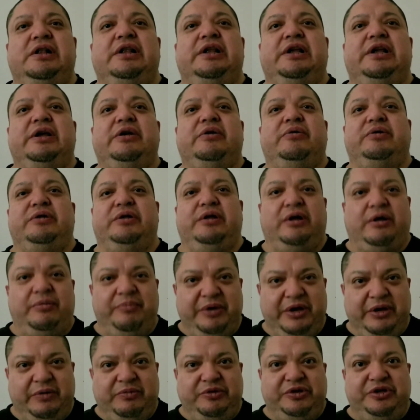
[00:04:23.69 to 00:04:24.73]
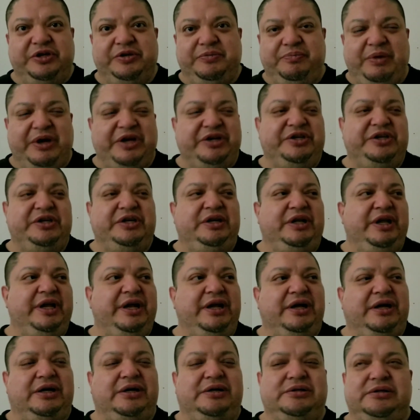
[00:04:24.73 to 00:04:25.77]
you I mean, which is basically a
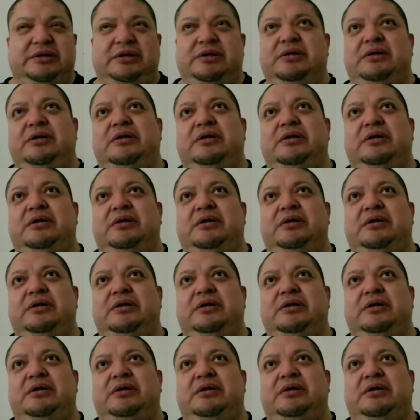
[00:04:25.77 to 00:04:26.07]
uh,